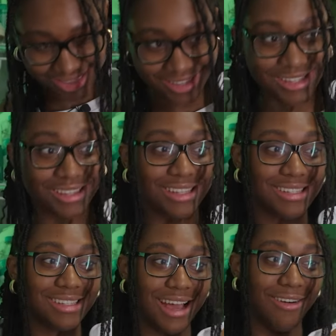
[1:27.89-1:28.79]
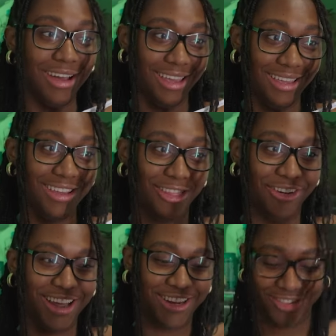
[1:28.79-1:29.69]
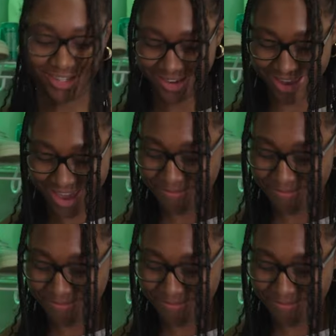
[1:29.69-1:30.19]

This is how I learned how to dress, okay?